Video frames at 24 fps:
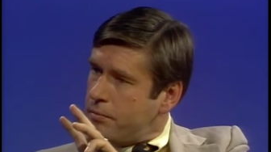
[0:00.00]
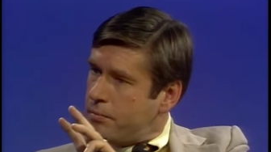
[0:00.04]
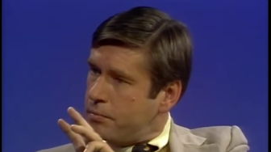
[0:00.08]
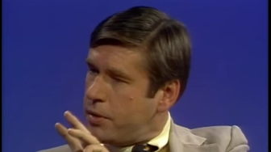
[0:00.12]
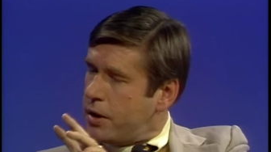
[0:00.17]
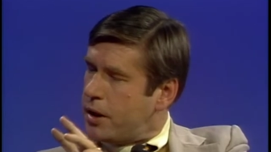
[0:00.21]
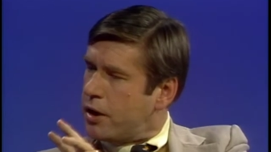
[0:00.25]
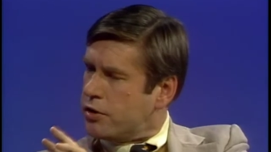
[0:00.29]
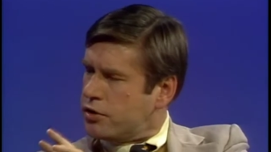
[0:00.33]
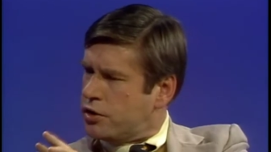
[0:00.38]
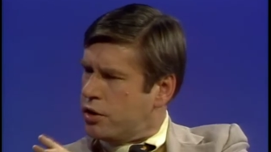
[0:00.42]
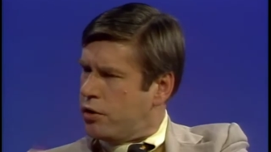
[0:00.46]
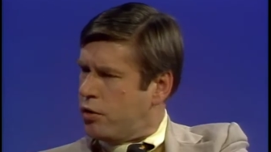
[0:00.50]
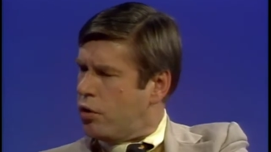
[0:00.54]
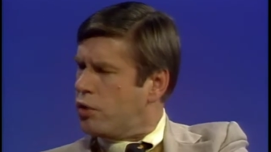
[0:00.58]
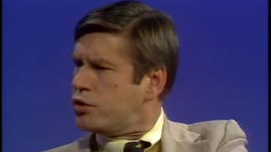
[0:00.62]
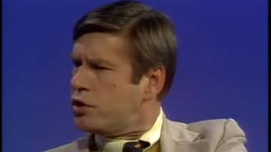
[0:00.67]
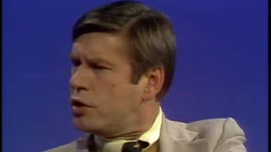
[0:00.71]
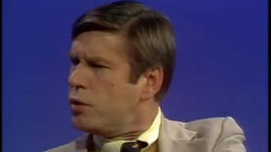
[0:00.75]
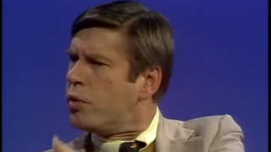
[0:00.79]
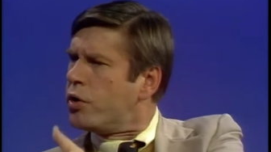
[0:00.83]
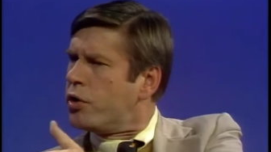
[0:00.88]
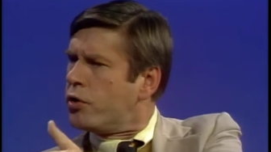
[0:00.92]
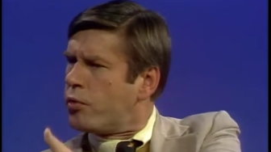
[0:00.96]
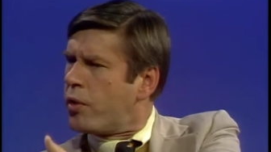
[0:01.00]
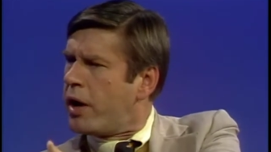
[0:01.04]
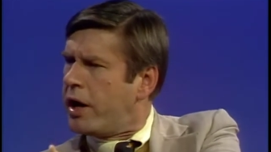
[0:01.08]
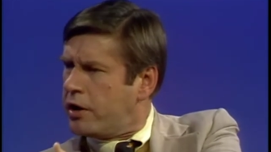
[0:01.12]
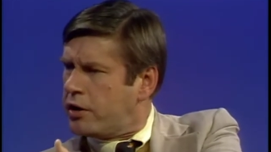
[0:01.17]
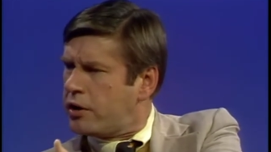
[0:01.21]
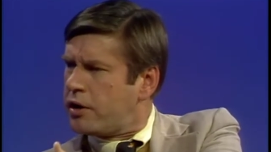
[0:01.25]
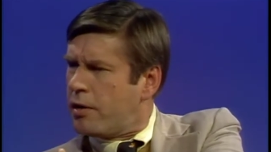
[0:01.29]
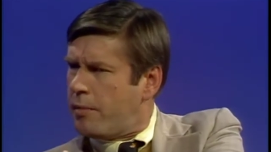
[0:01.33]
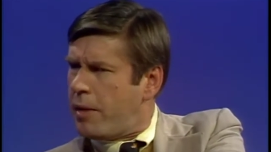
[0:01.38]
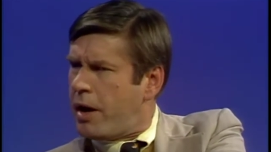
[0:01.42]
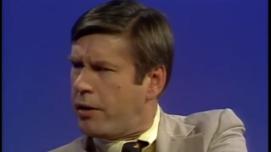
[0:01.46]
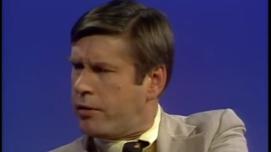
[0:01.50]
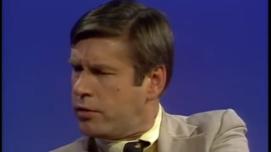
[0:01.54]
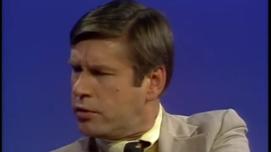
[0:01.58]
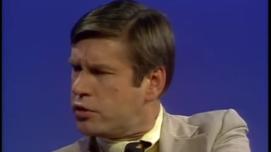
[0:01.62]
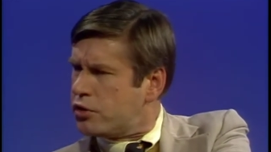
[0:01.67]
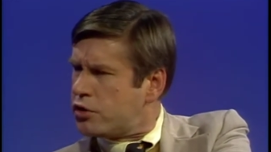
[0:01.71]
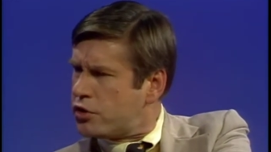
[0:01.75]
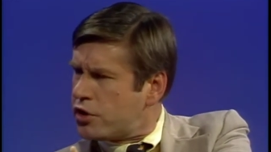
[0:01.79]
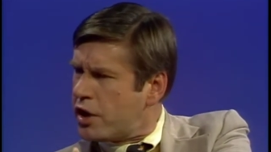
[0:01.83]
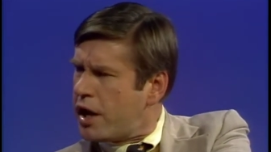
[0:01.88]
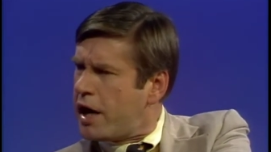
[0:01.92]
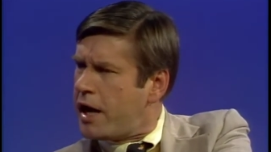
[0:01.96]
because of course he wouldn't write, come out and
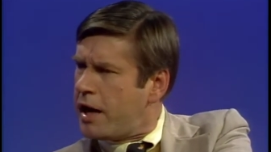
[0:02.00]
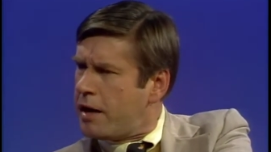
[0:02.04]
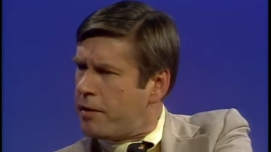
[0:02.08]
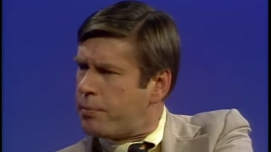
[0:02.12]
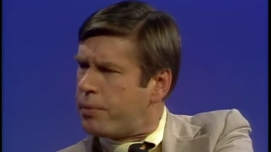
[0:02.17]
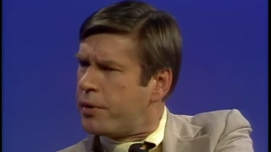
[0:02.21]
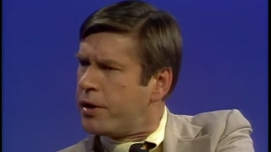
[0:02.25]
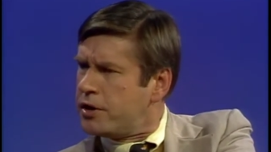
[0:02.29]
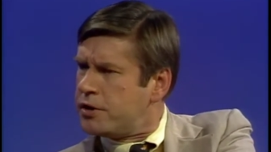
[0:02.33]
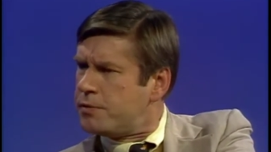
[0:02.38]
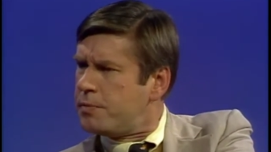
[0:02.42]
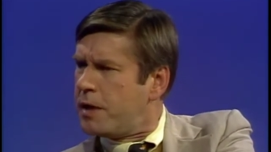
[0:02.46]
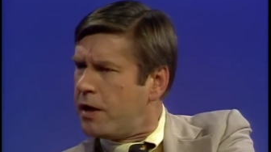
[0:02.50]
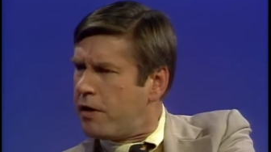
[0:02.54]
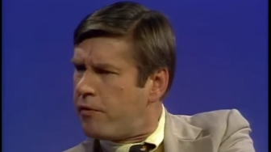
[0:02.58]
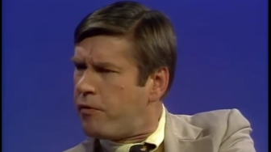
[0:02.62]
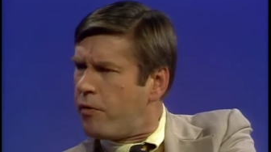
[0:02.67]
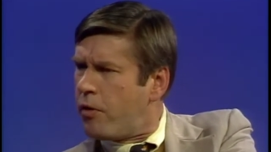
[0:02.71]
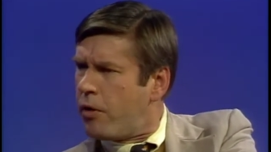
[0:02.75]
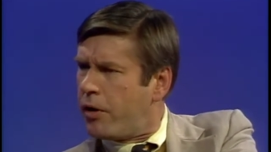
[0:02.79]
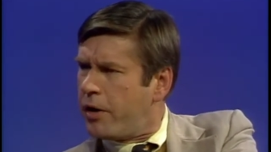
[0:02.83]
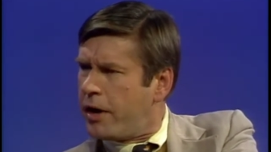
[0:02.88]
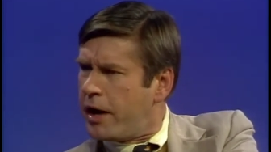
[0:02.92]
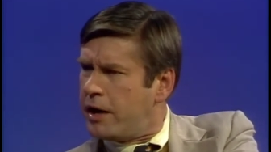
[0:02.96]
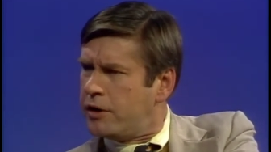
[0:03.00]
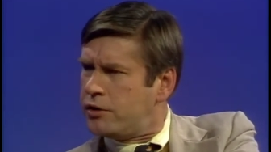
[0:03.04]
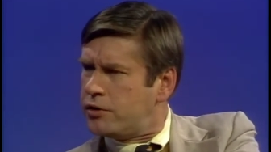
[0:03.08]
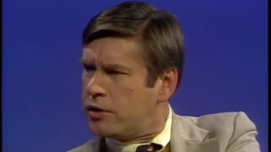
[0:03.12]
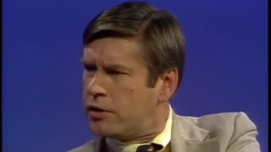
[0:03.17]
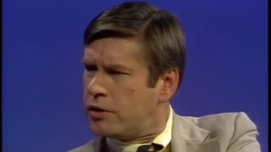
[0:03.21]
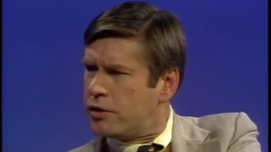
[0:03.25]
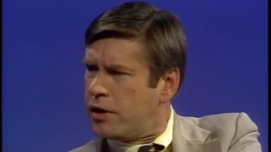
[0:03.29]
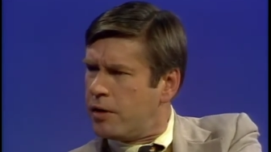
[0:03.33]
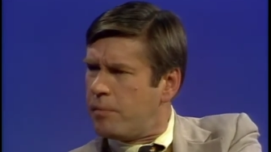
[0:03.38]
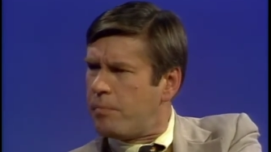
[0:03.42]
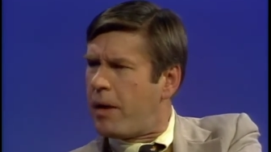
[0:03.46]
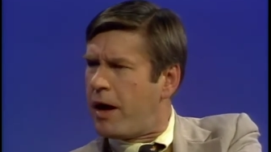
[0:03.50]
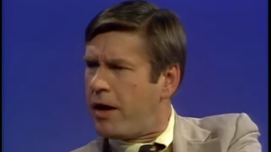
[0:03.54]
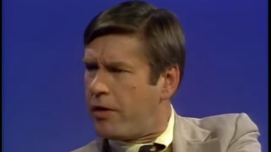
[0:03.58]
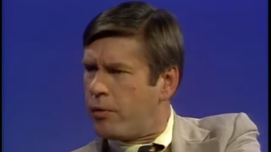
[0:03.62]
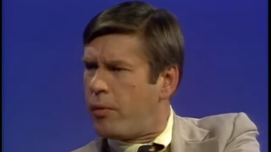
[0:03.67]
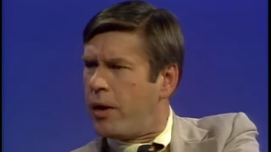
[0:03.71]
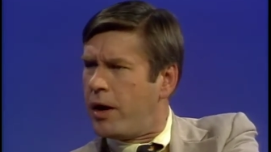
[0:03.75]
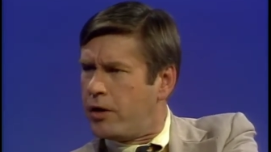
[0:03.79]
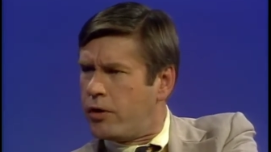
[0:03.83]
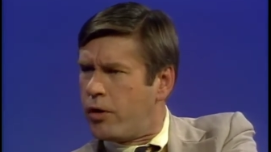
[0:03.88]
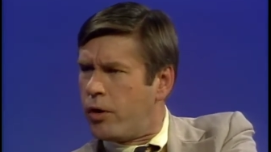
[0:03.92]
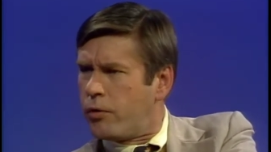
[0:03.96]
say, please be a foreign agent, and by the
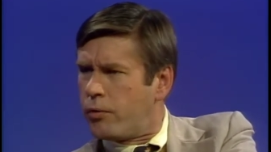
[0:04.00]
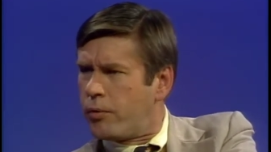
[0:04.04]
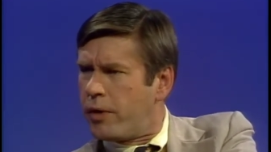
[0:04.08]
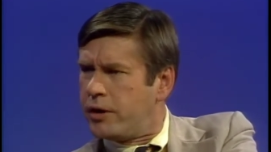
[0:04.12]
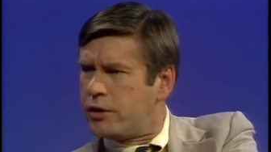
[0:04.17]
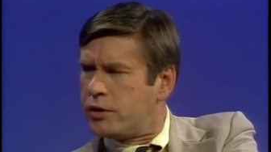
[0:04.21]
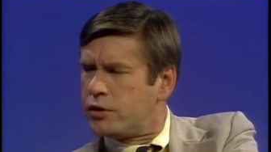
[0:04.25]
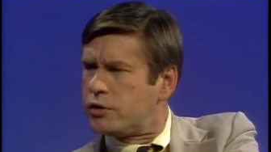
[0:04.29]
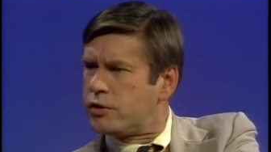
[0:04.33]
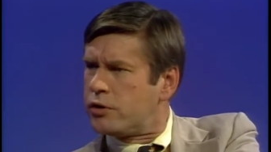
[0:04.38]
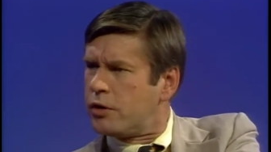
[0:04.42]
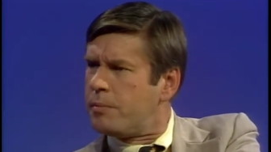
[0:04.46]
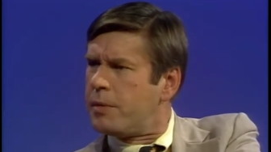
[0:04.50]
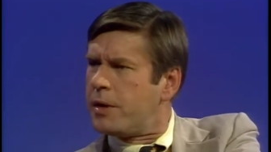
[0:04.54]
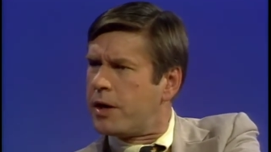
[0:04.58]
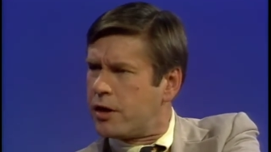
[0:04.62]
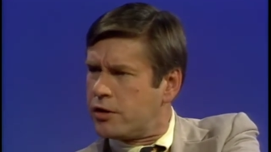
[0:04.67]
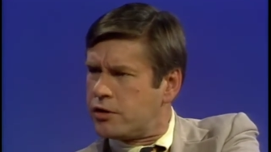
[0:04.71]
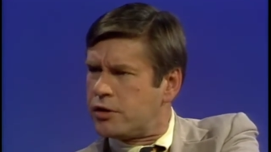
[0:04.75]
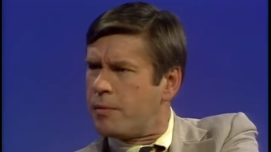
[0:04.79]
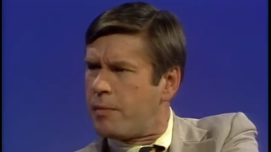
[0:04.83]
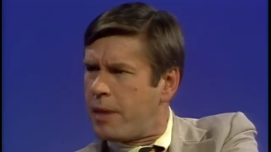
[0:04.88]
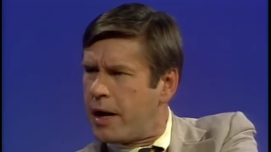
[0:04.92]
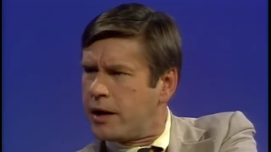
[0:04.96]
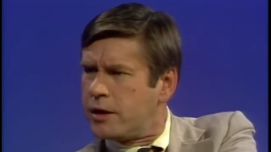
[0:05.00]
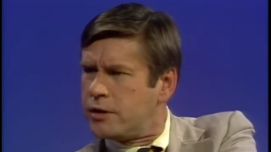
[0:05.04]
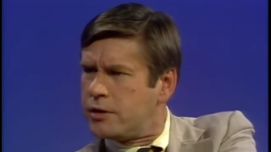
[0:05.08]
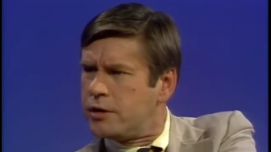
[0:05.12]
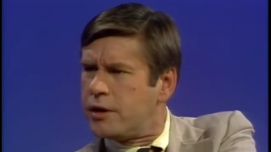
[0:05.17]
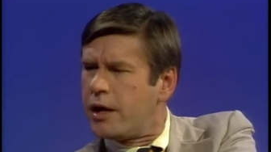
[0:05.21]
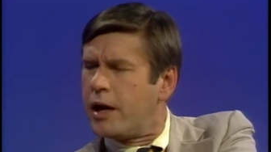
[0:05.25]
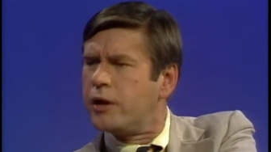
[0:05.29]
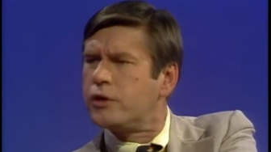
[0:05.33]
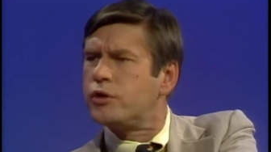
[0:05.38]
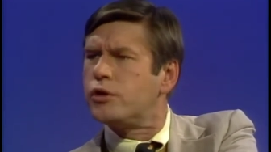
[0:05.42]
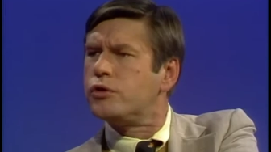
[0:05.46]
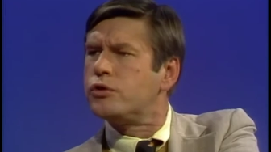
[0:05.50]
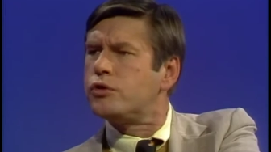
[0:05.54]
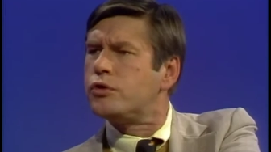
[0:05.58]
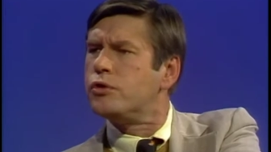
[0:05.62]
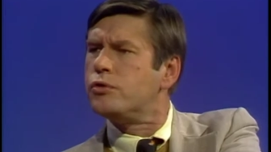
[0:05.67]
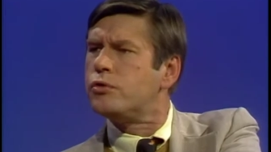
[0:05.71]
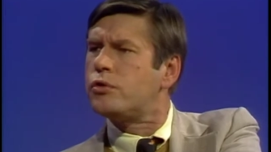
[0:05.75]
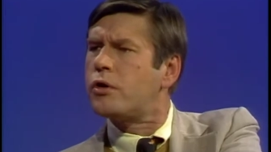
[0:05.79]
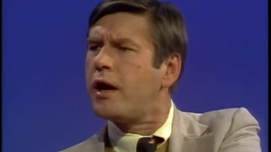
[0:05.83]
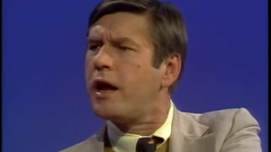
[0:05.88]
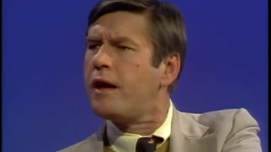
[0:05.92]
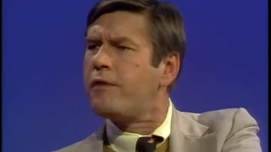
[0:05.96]
way, don't mm-hmm. register, because the magazine editor's
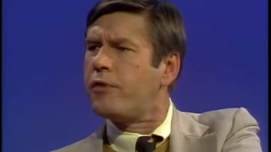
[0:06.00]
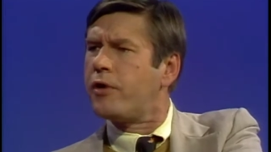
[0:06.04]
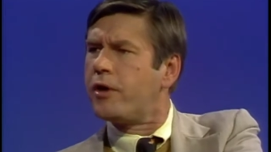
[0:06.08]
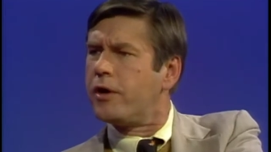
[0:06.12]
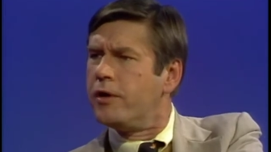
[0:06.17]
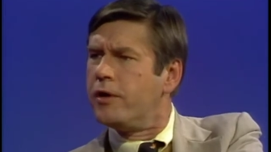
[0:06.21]
too clever.